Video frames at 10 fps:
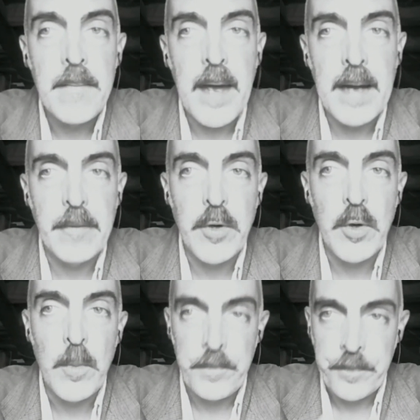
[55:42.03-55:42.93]
And if
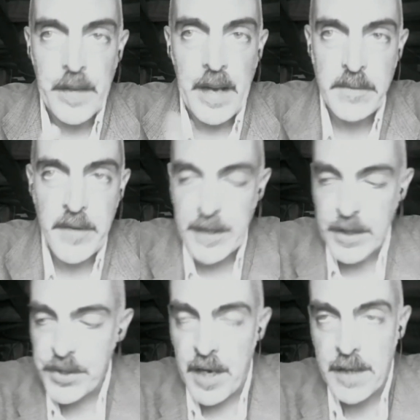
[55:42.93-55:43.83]
you, as
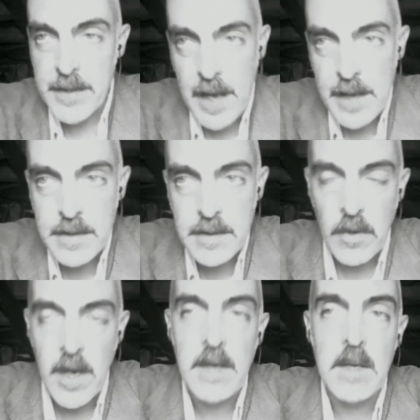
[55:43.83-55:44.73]
Wittgenstein says,
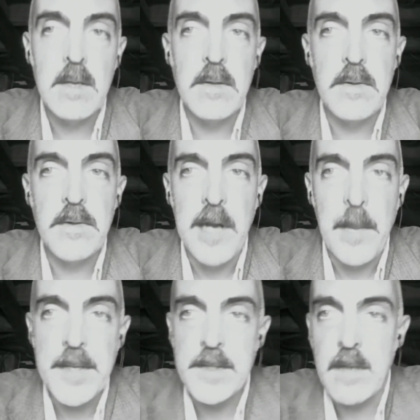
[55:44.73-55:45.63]
right, the
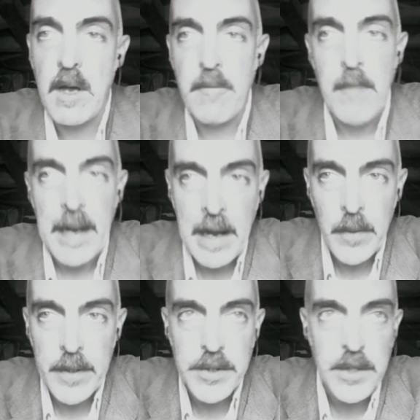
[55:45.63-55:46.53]
limits of my
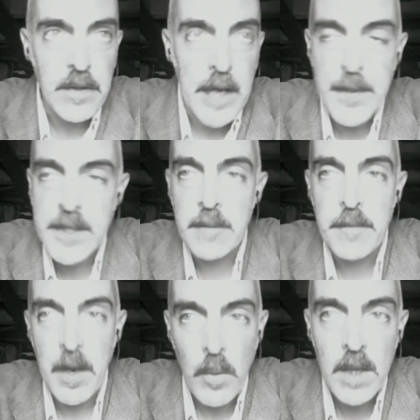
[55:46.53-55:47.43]
language are the limits of
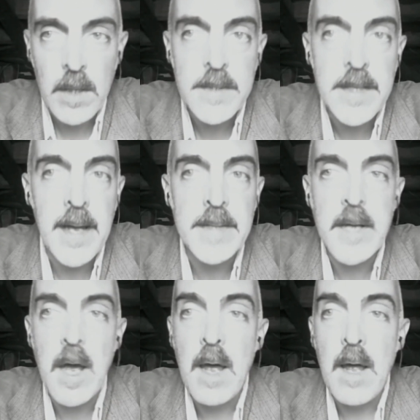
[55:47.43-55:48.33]
my world, and
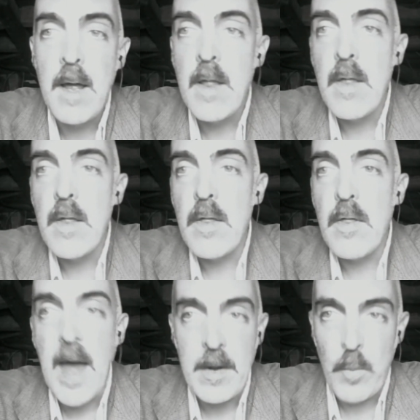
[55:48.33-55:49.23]

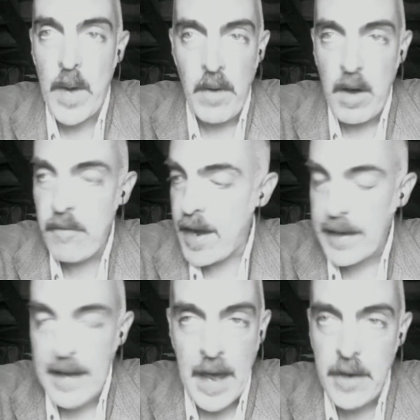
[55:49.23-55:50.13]
that whereof I
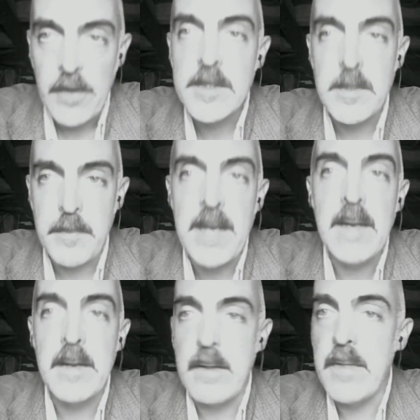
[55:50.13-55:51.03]
cannot
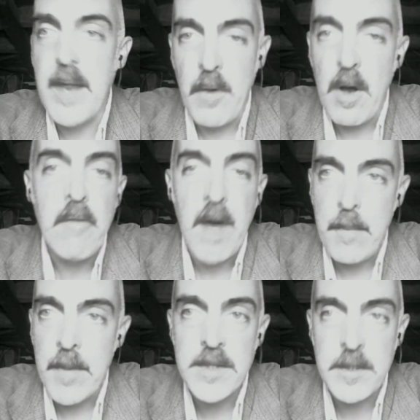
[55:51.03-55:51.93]
speak, thereof I
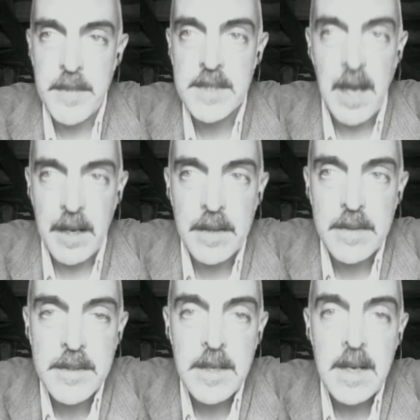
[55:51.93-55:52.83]
must be
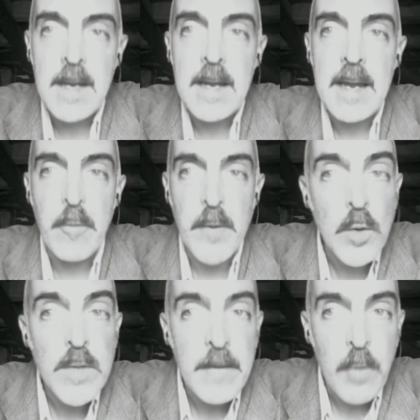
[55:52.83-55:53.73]
silent. If we
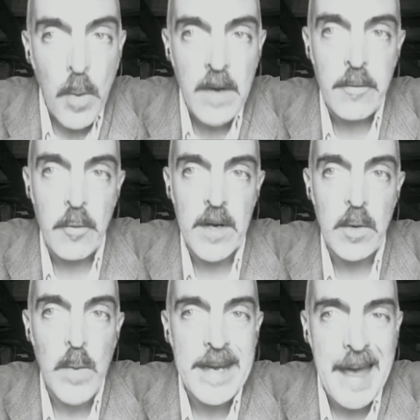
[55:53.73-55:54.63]
don't have a word for it,
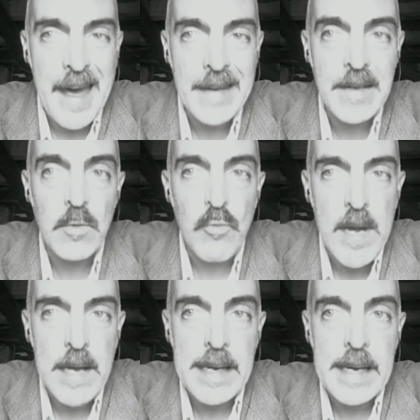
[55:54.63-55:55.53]
we can't
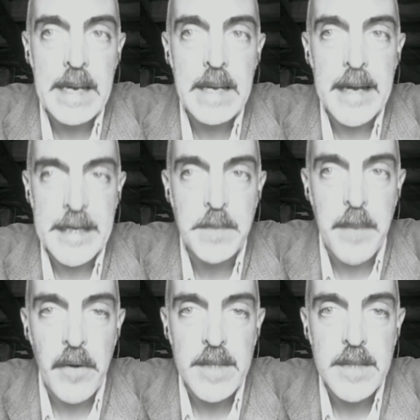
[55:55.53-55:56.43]
really
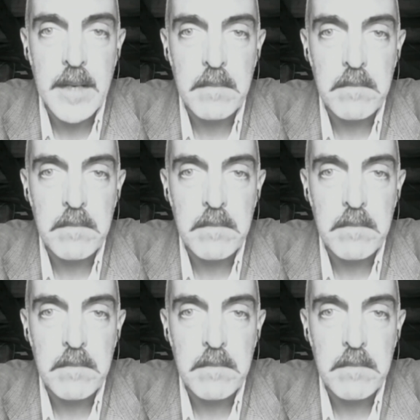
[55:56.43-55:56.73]
experience it.